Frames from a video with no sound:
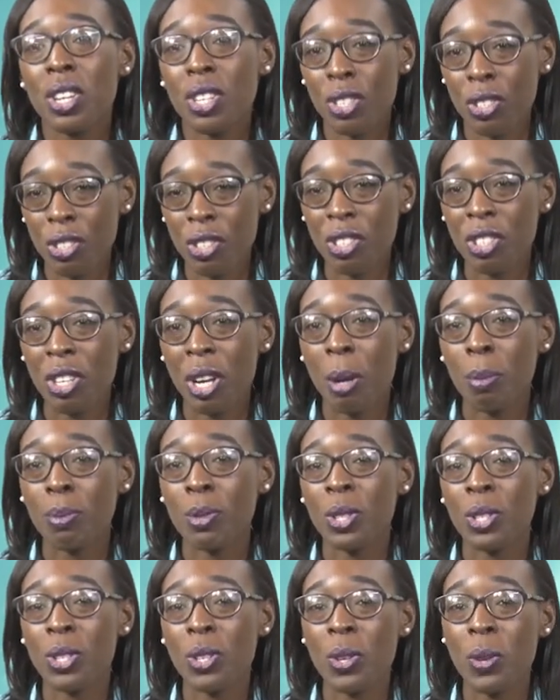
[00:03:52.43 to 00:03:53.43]
good
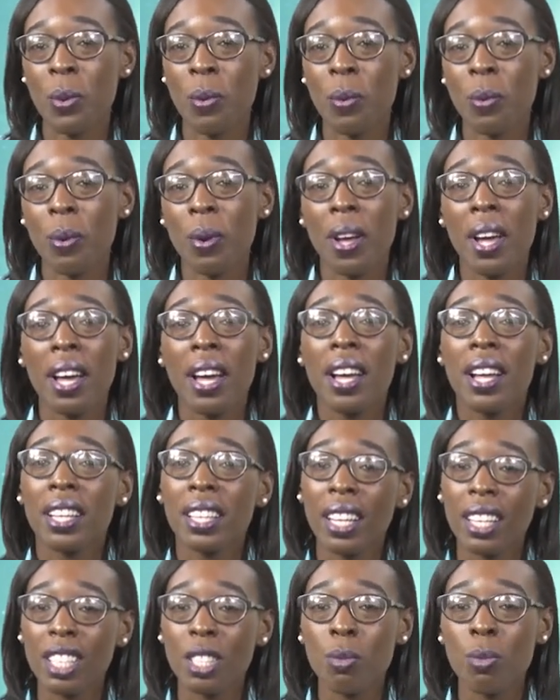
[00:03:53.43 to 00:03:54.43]
job to you.
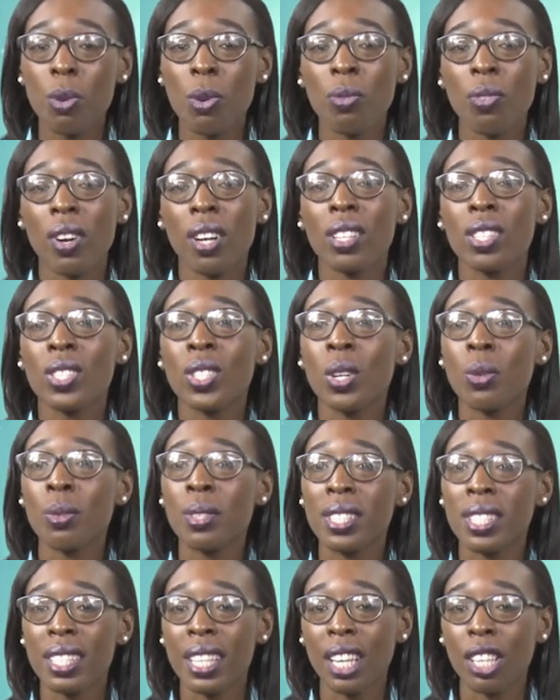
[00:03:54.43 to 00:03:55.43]
Let's move on to
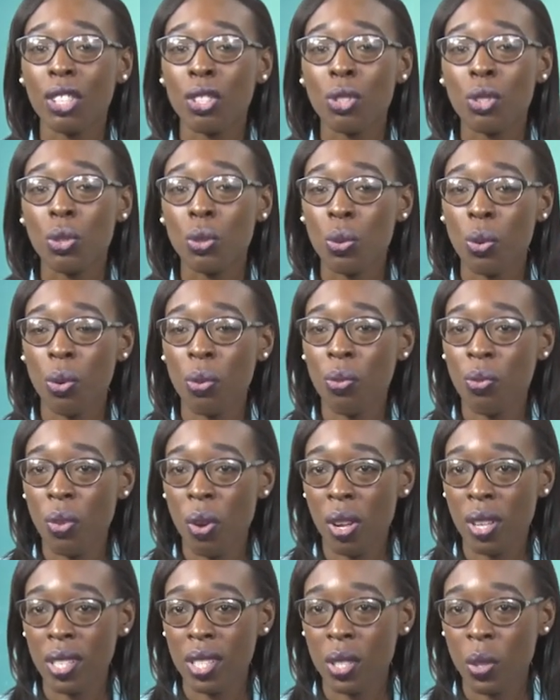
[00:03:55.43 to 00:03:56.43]
our second true or
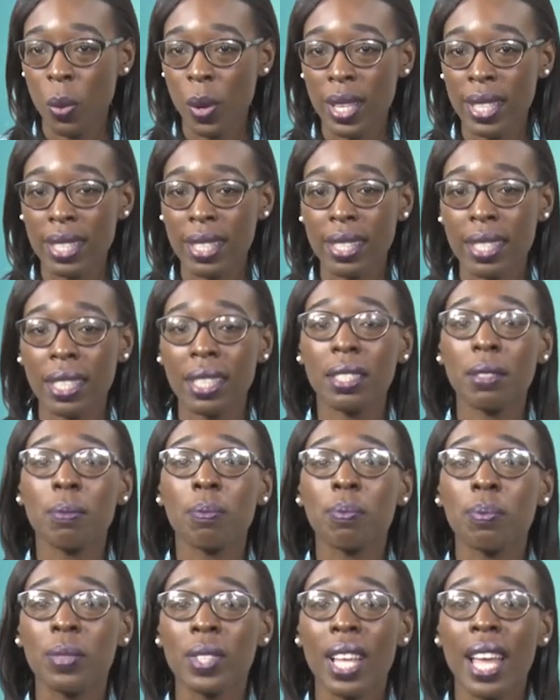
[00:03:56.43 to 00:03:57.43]
false
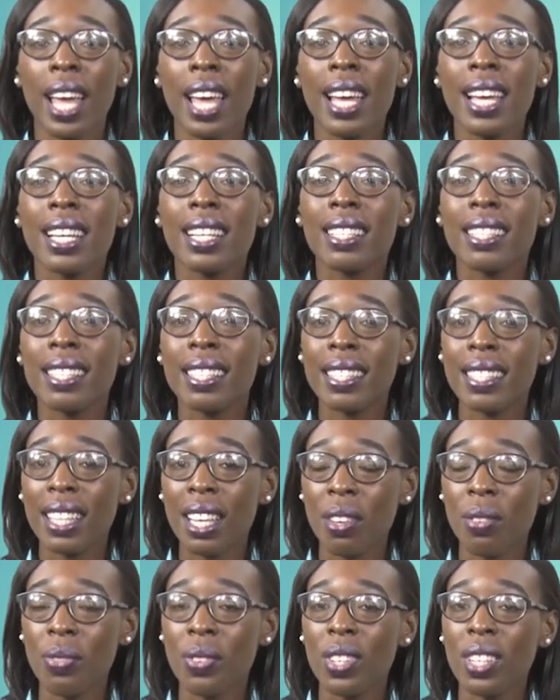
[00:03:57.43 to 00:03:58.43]
question.
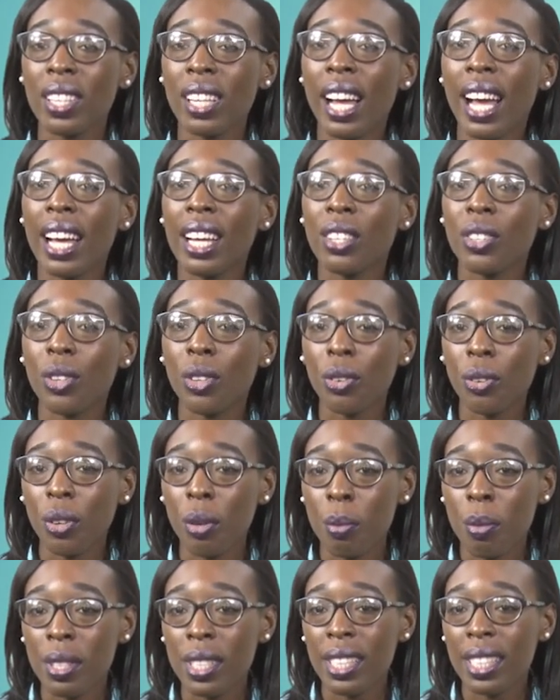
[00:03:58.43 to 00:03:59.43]
Civil and
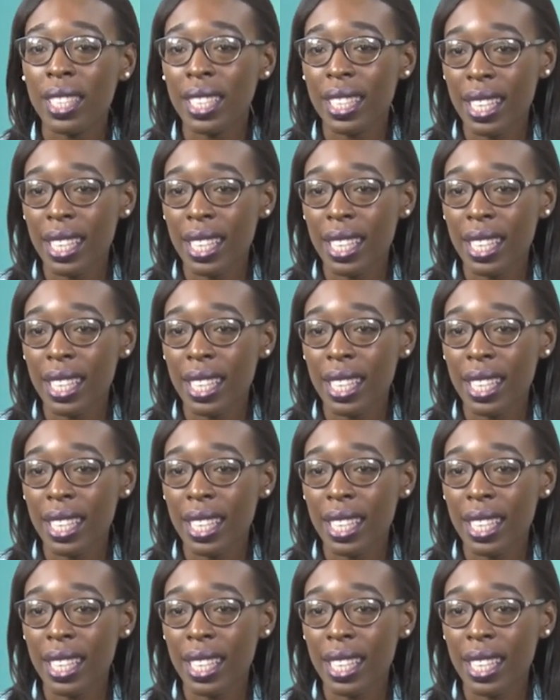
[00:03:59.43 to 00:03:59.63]
criminal